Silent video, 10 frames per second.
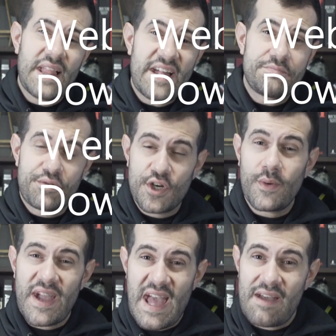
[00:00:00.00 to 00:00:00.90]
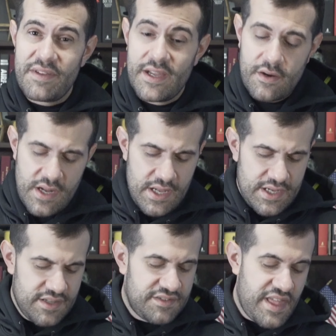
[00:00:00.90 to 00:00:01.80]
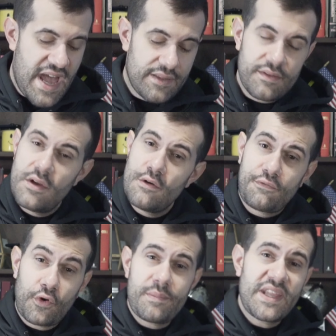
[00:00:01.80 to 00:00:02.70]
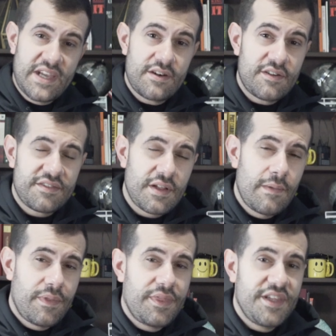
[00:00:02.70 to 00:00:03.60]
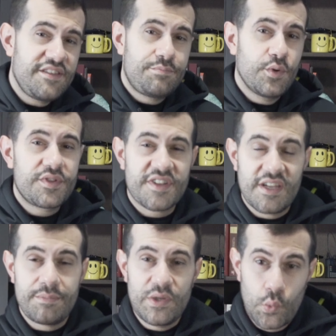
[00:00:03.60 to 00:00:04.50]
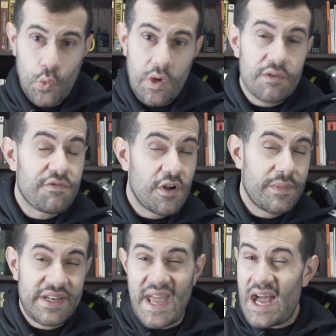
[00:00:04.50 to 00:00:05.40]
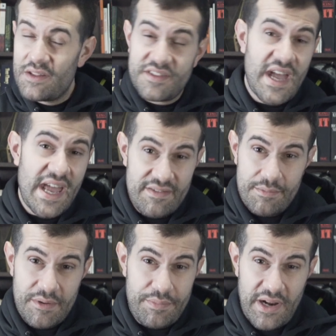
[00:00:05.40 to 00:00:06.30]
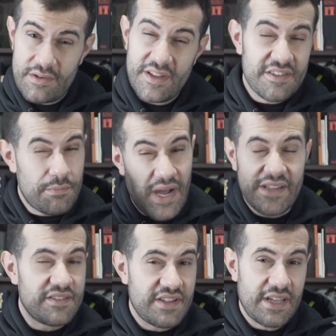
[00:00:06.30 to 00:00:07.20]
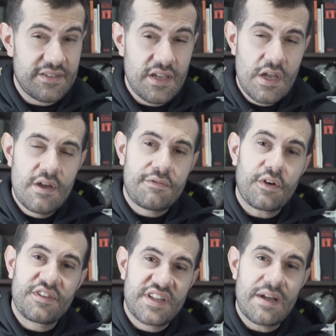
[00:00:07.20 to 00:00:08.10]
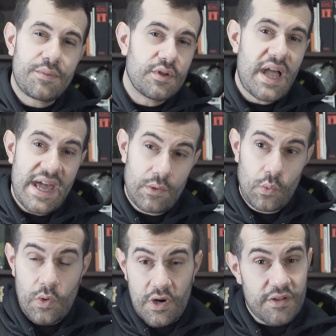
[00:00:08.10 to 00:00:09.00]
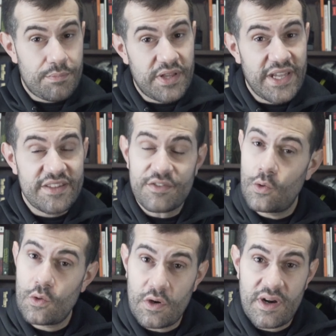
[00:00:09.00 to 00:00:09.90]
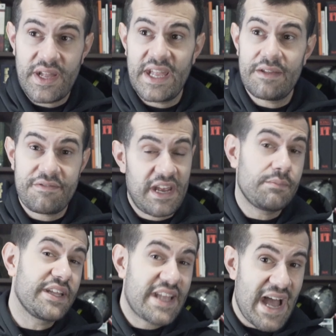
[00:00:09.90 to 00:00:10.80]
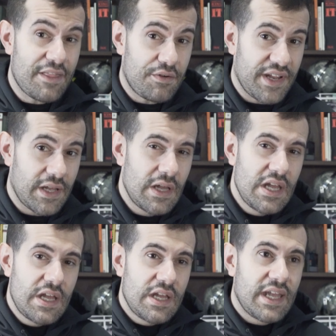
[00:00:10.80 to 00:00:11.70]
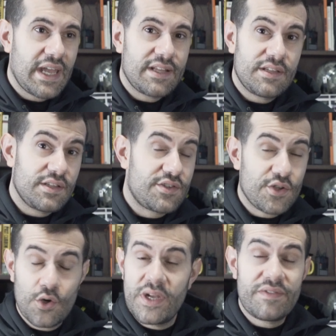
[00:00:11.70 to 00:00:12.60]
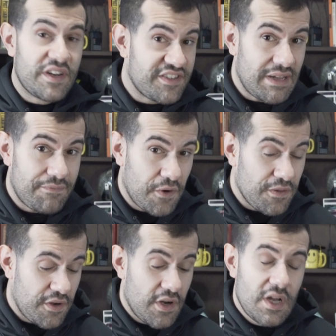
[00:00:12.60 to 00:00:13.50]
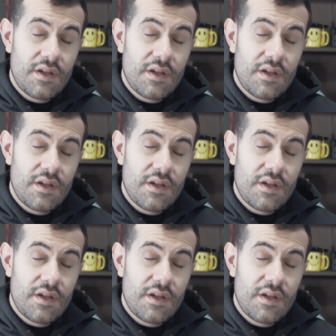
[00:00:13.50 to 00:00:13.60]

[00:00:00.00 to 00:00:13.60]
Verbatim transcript: last pro I have here is that for beginners, these boots can be worn from an outside of preparedness mindset. For example, at a workplace or a family gathering. And to go even a step further,